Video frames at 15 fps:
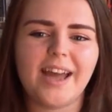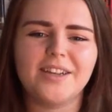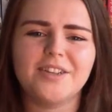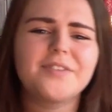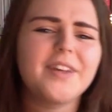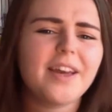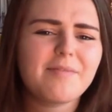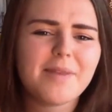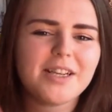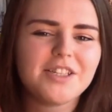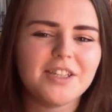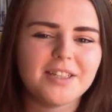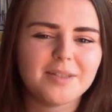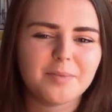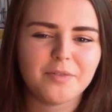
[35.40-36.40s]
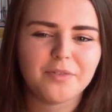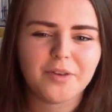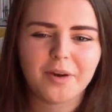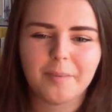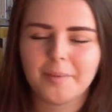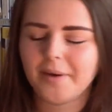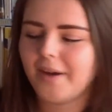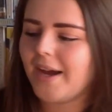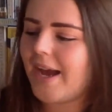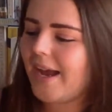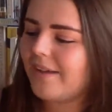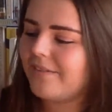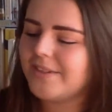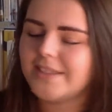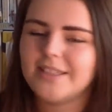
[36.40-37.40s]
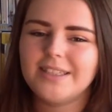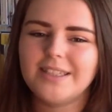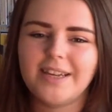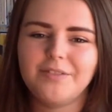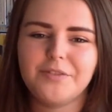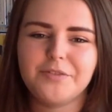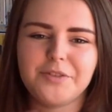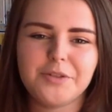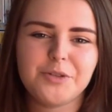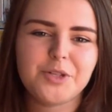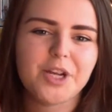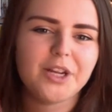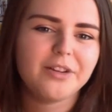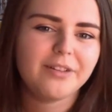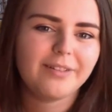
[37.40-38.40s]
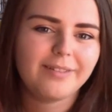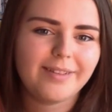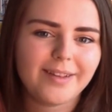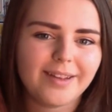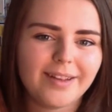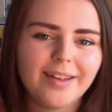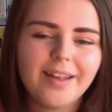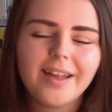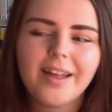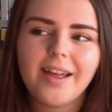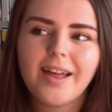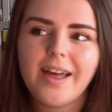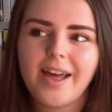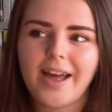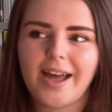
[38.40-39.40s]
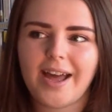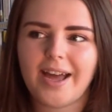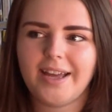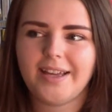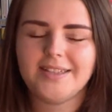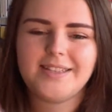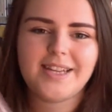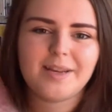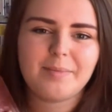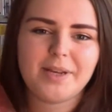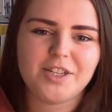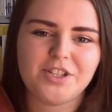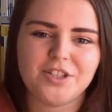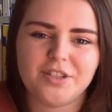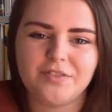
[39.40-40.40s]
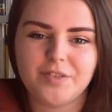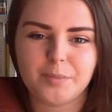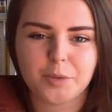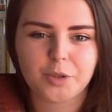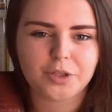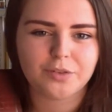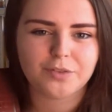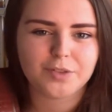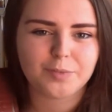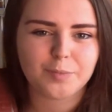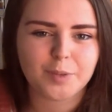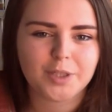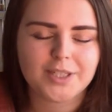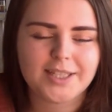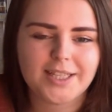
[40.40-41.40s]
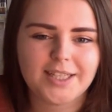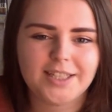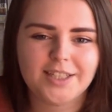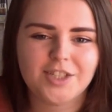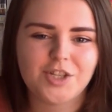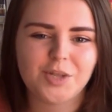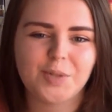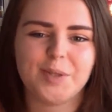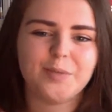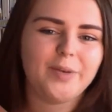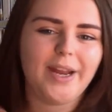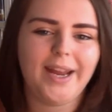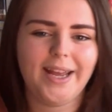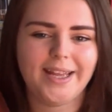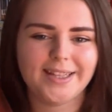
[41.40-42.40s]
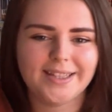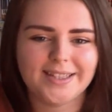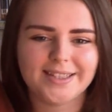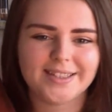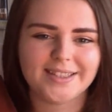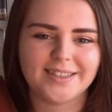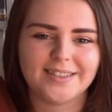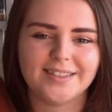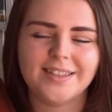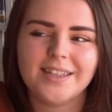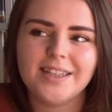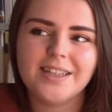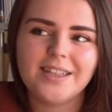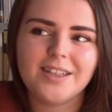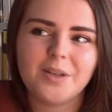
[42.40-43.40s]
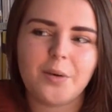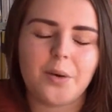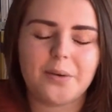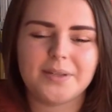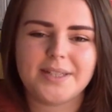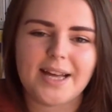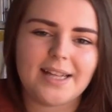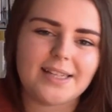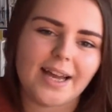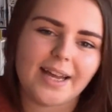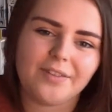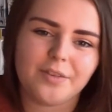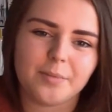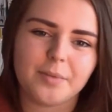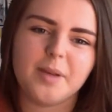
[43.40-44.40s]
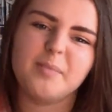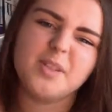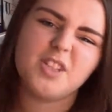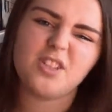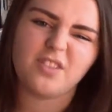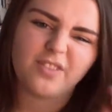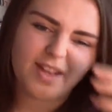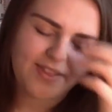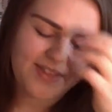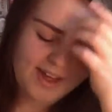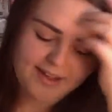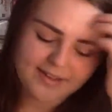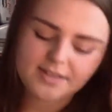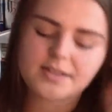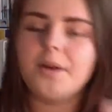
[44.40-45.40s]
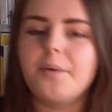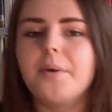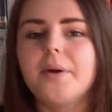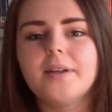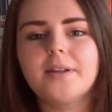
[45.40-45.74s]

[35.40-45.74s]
I don't think I've mentioned this before, but I have a little review journal that I stick pictures of the book covers of books in and do little ratings and quotes that I like from them and stuff like that. So